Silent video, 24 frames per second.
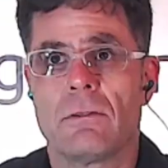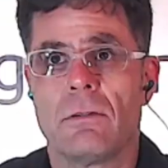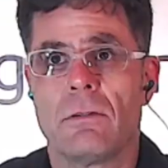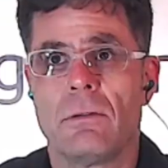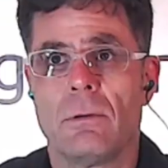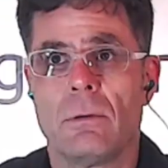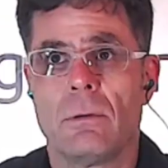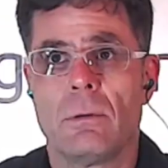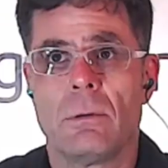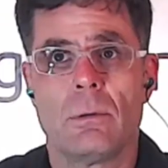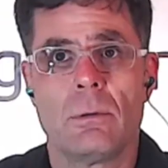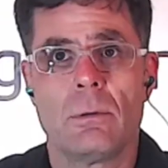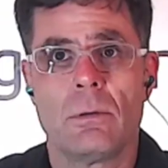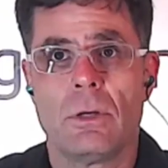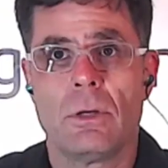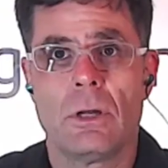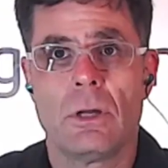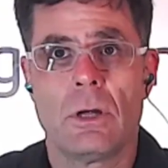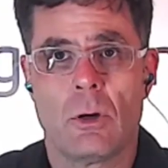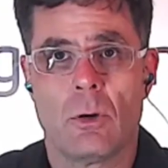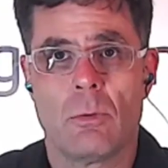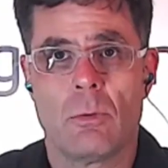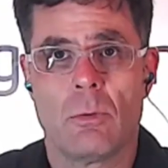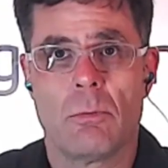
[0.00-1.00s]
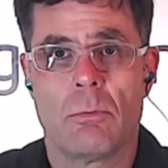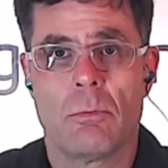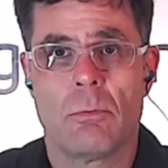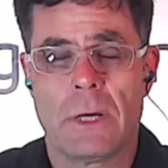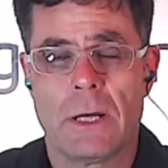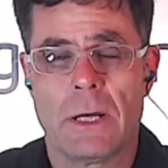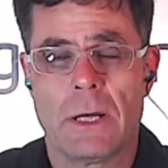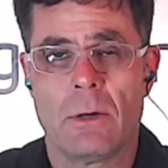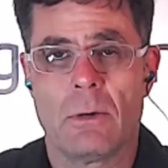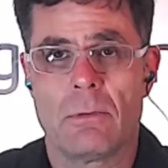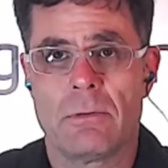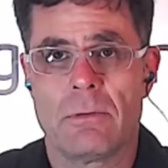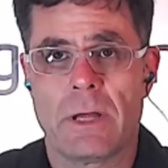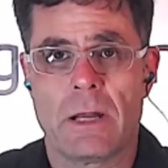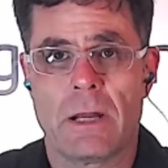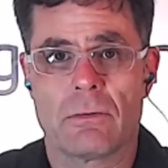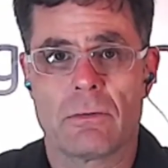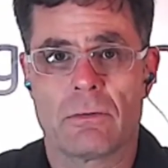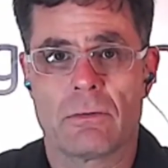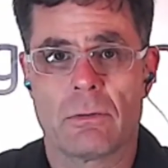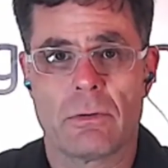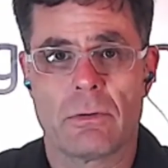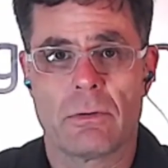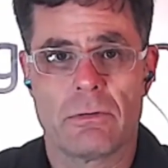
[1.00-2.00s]
that to, my
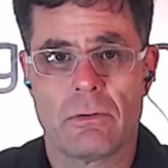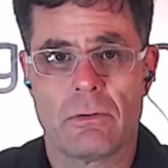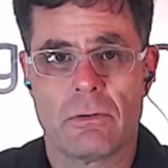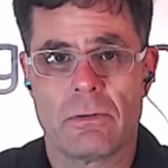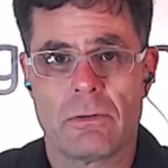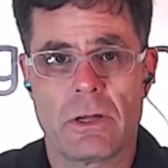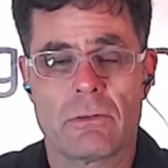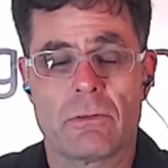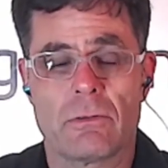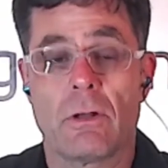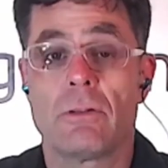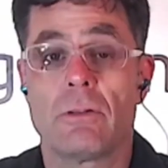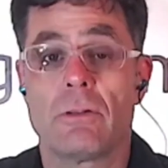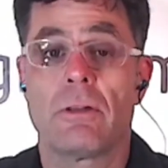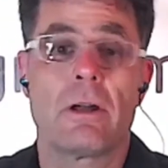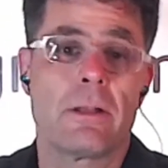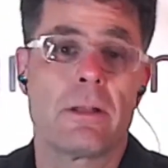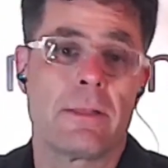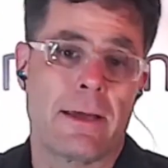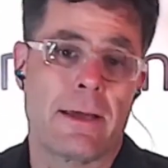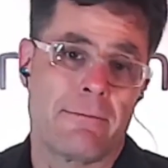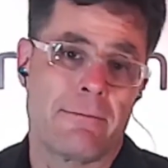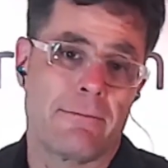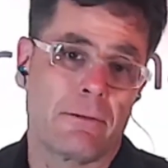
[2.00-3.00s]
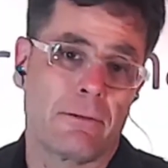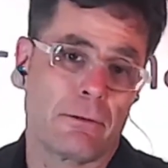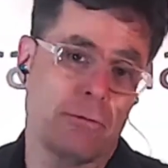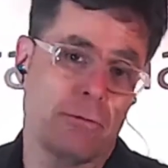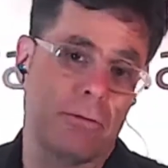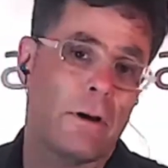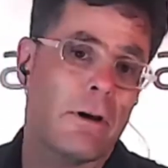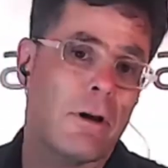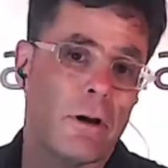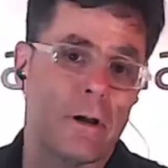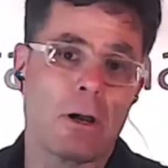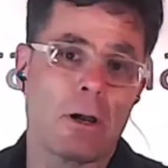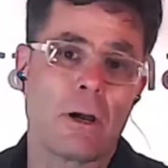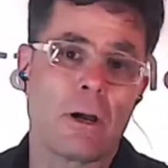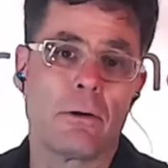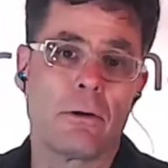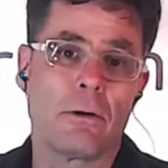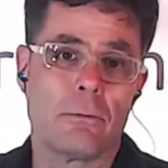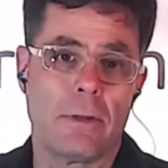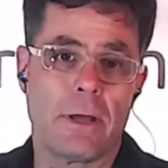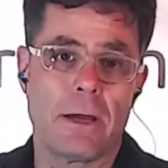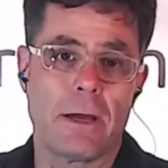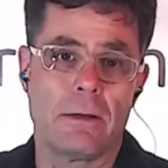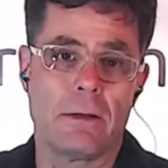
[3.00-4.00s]
own data sources, that's all done in that first chunk
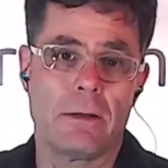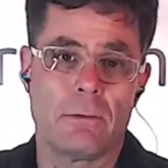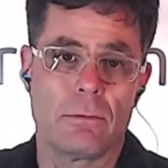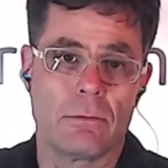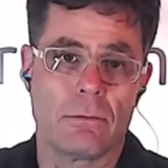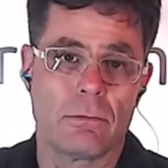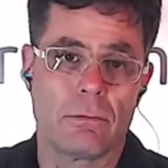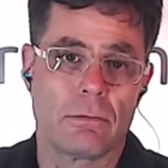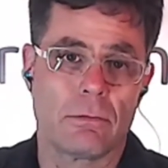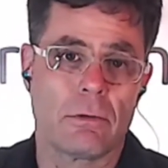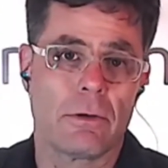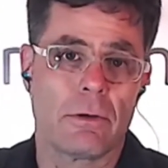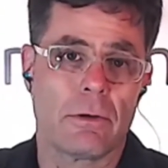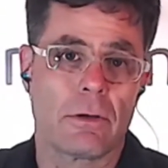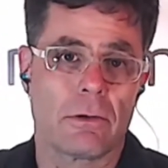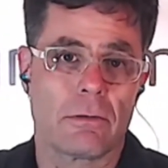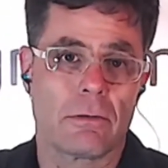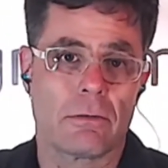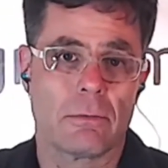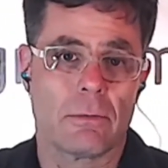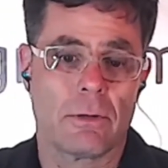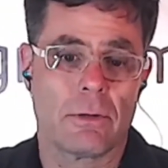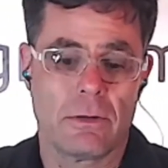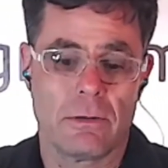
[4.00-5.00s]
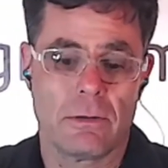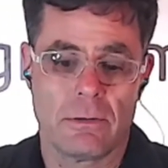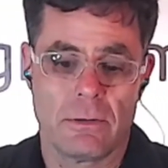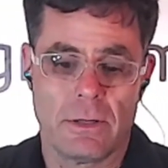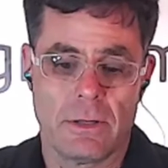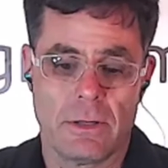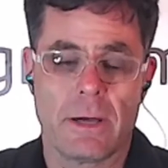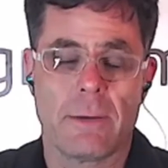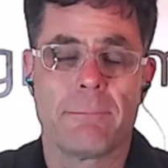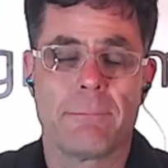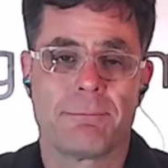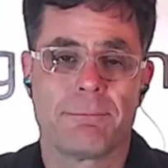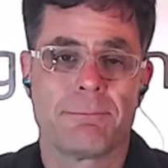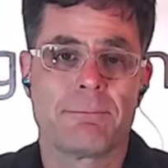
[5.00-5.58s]
of code that you were showing us where you.